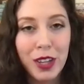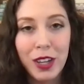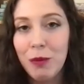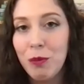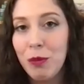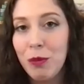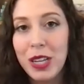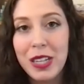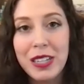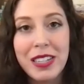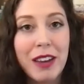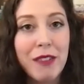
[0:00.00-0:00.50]

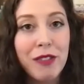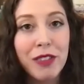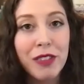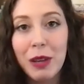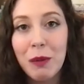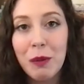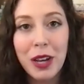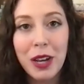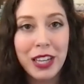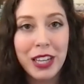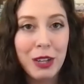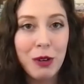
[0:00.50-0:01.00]
we
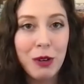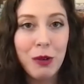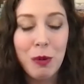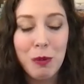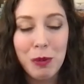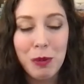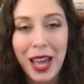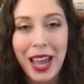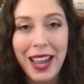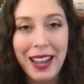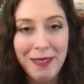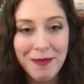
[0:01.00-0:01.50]
definitely want you to
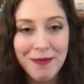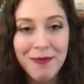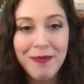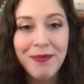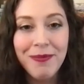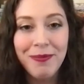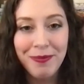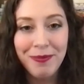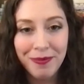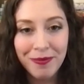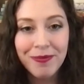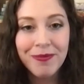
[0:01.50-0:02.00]
apply.
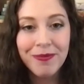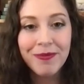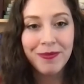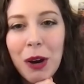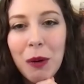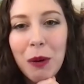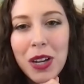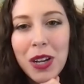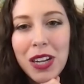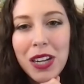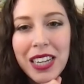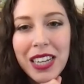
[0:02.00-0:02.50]

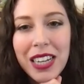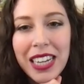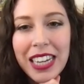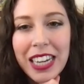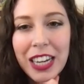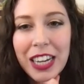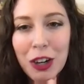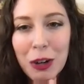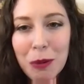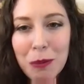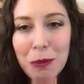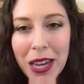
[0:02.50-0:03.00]
Where would
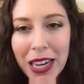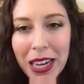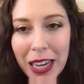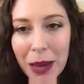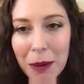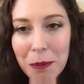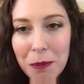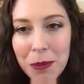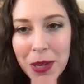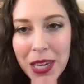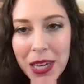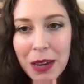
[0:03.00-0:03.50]
gear
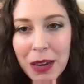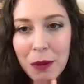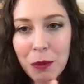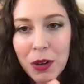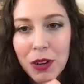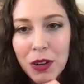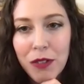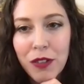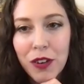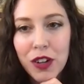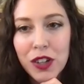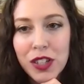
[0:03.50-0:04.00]
pickup be?
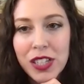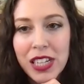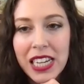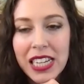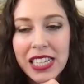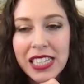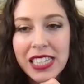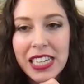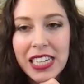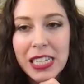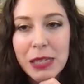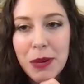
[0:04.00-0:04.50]
Would first
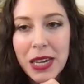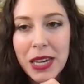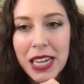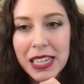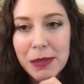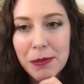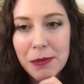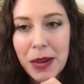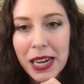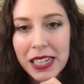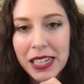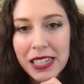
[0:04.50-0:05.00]
ACs be
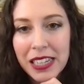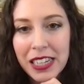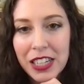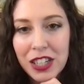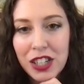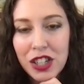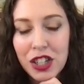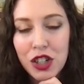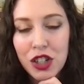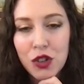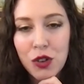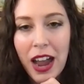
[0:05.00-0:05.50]

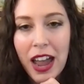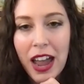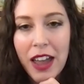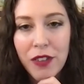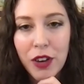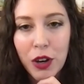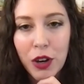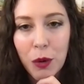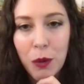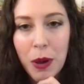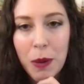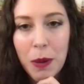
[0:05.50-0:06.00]
expected to
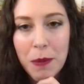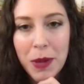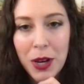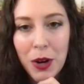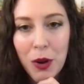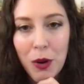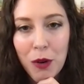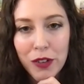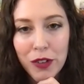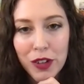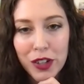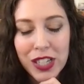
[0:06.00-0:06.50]
drive
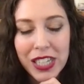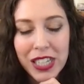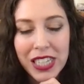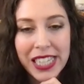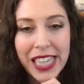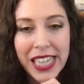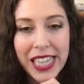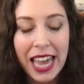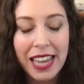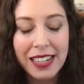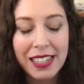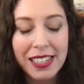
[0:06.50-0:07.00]
equipment over to
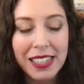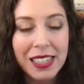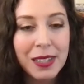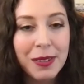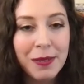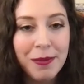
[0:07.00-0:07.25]
set?